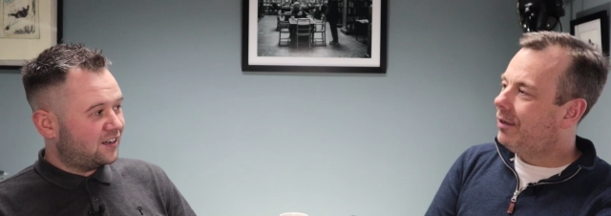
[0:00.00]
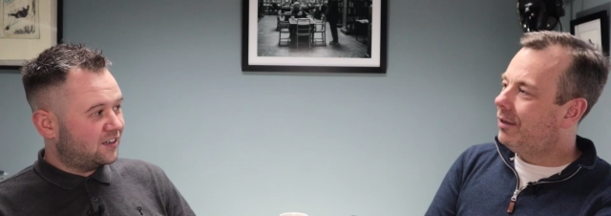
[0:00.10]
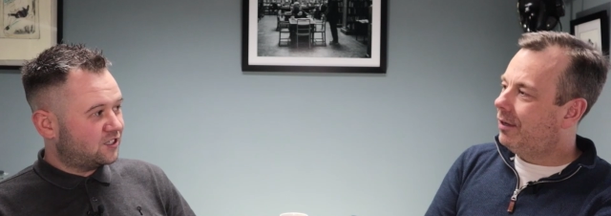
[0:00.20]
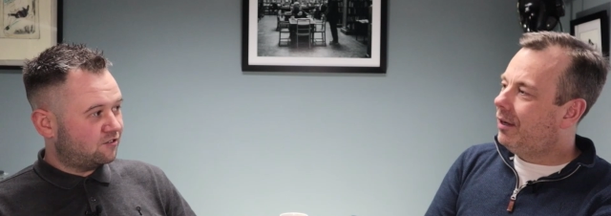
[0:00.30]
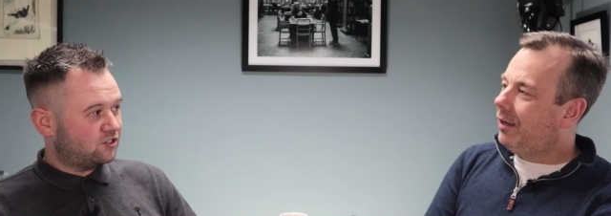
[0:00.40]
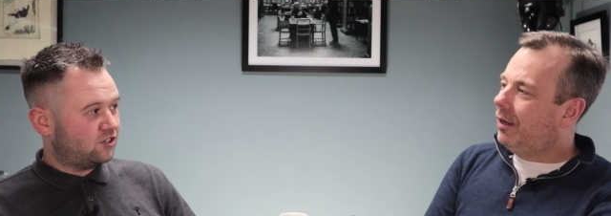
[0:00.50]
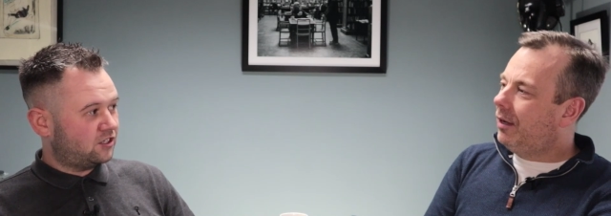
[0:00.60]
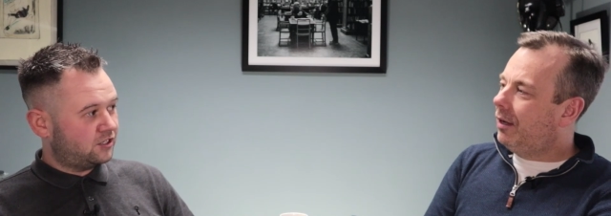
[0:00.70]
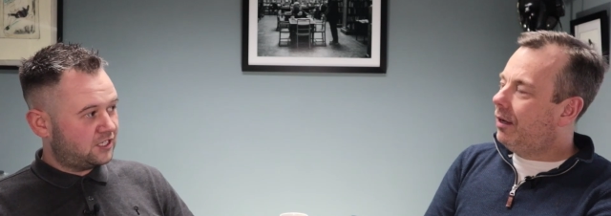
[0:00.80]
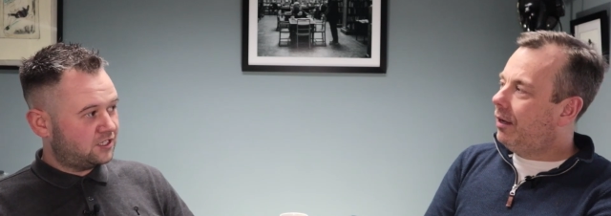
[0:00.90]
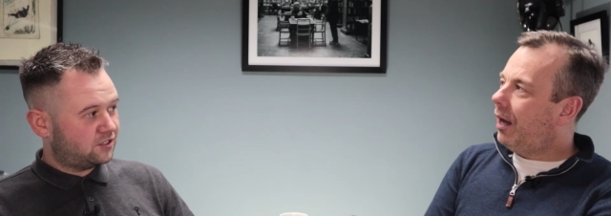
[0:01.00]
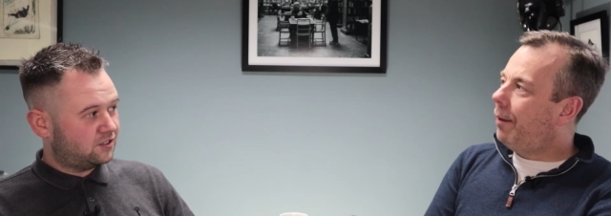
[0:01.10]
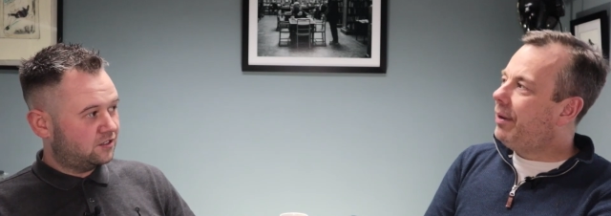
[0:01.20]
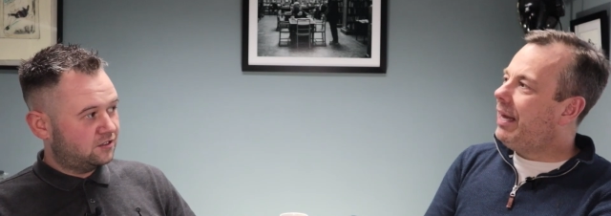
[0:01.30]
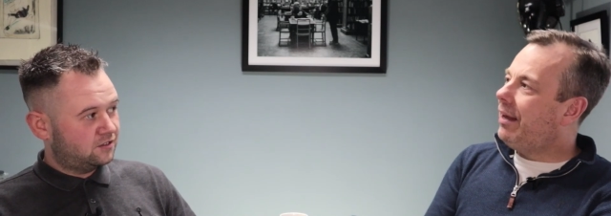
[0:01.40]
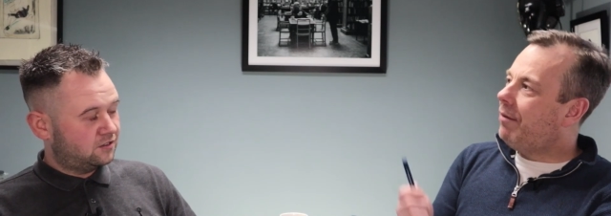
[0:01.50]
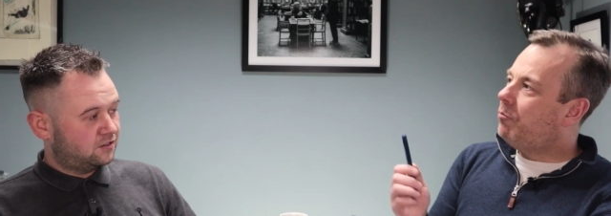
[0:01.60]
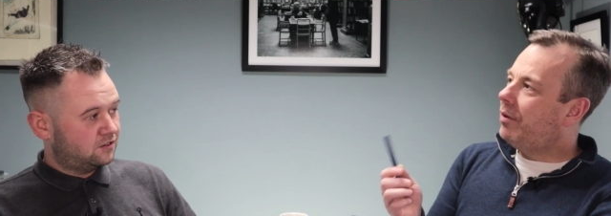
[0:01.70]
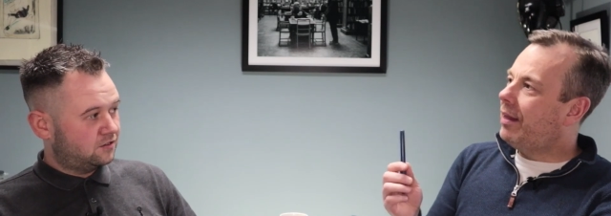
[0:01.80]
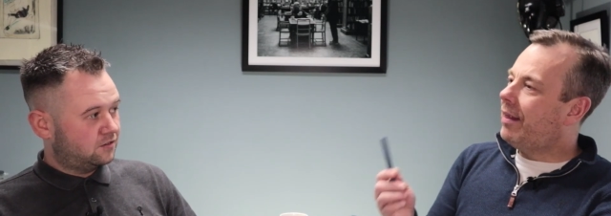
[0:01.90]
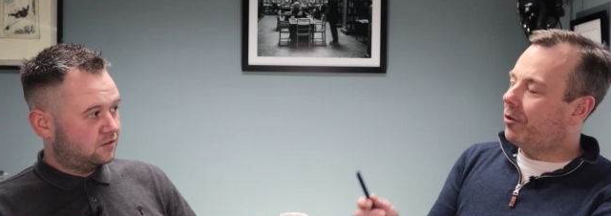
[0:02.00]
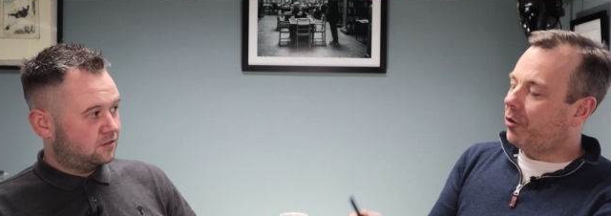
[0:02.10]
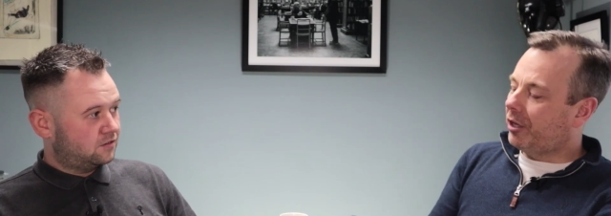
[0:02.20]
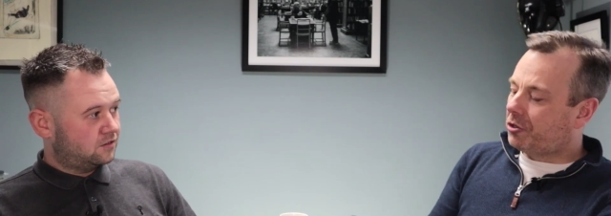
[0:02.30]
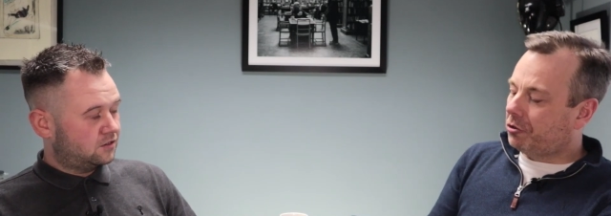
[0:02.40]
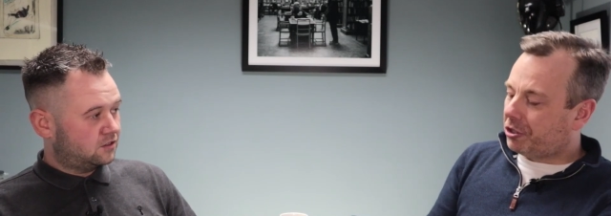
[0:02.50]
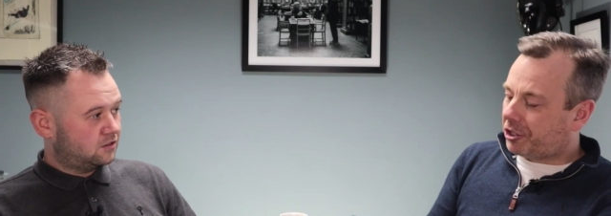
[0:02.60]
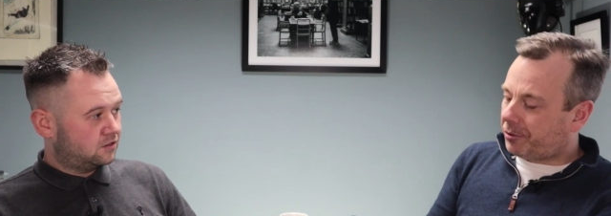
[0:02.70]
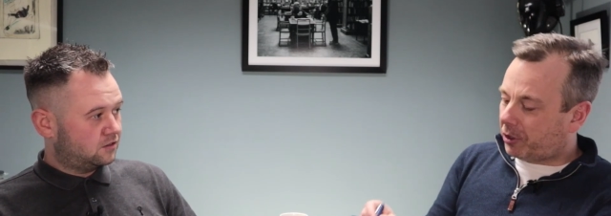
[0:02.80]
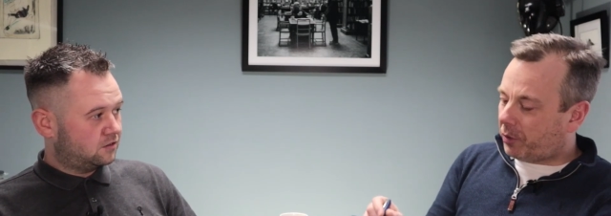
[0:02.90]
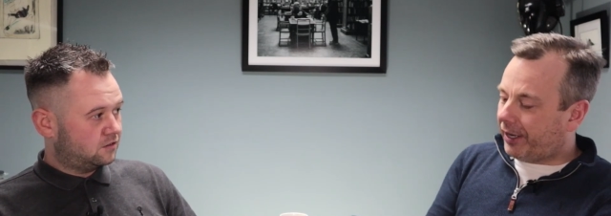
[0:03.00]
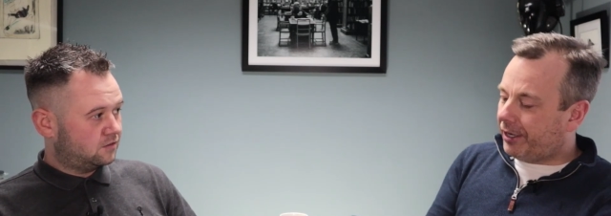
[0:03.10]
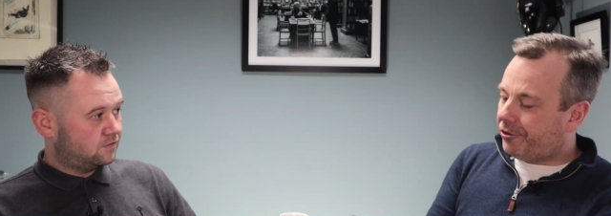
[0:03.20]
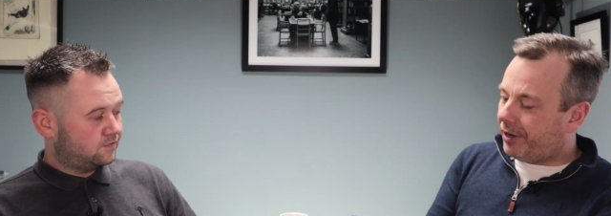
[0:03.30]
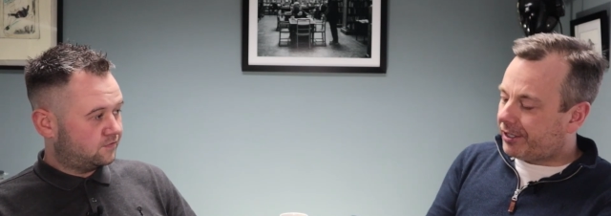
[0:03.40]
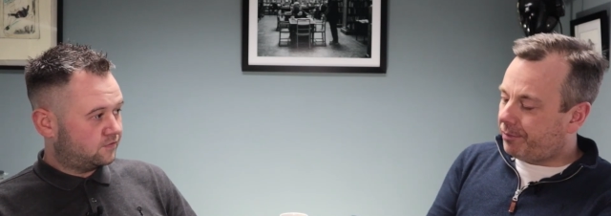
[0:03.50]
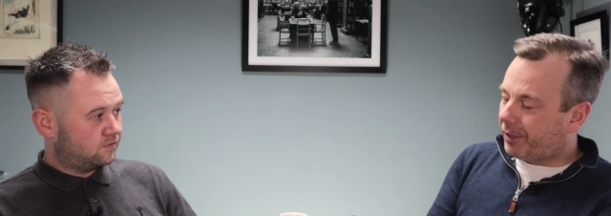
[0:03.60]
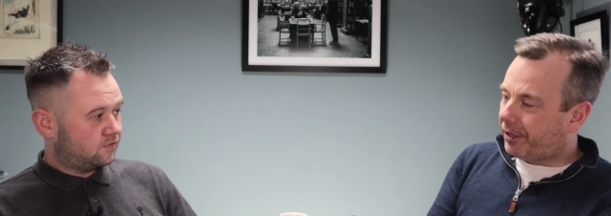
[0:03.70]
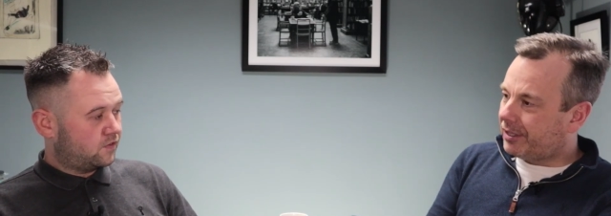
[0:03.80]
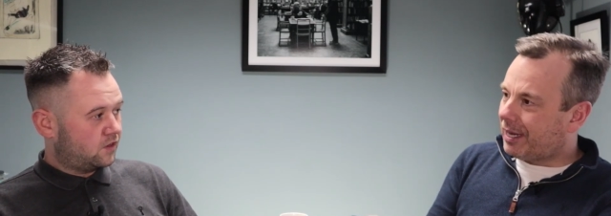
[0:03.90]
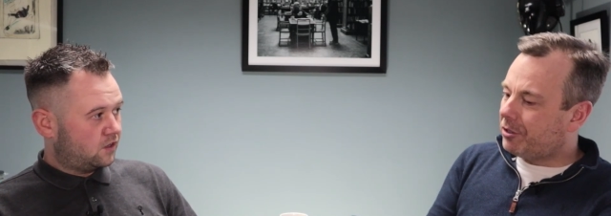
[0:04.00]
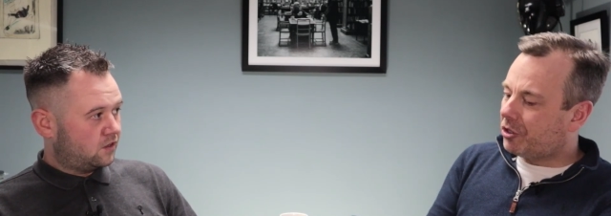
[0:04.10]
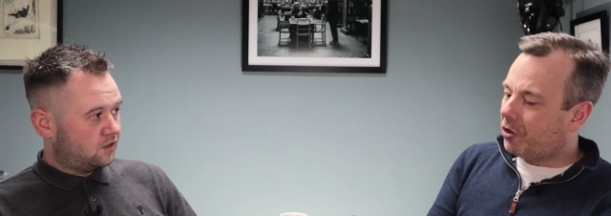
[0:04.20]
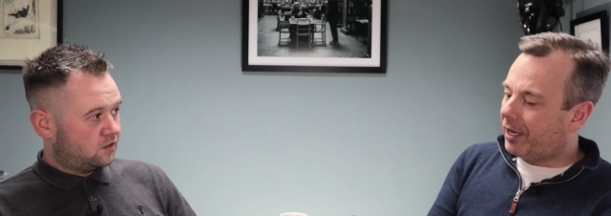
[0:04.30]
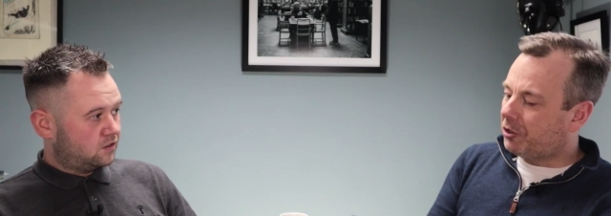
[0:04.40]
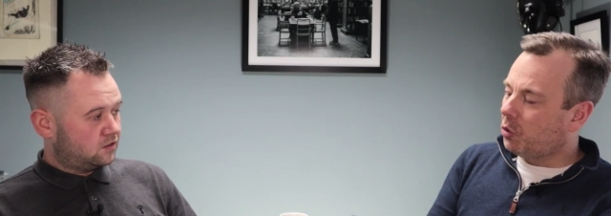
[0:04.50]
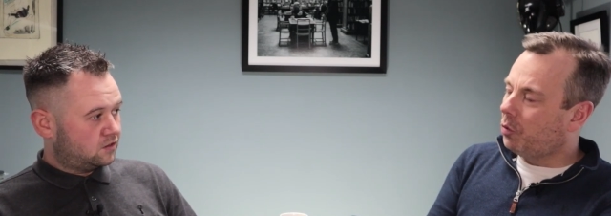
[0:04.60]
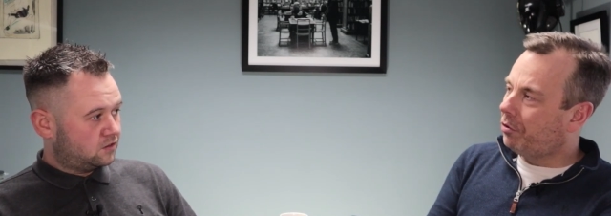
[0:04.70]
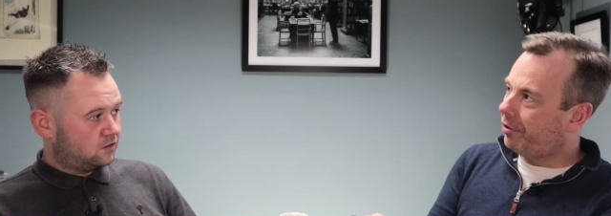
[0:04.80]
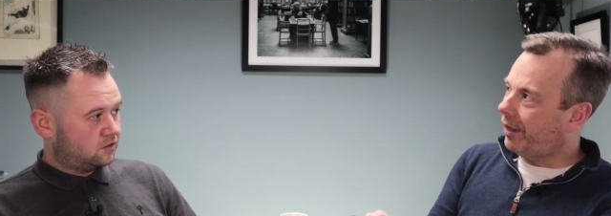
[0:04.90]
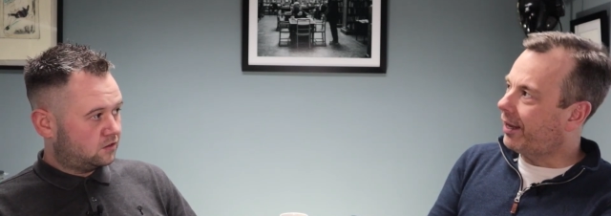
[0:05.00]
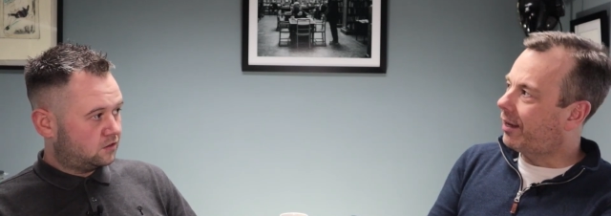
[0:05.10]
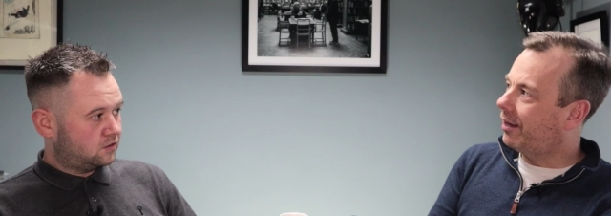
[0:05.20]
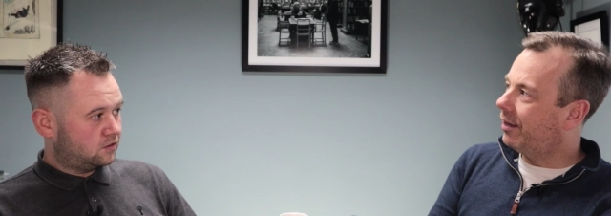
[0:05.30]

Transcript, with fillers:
Speaker 1: as a result of this.
Speaker 2: I mean, even within that, though, you touch on something quite interesting because Amazon, I don't think,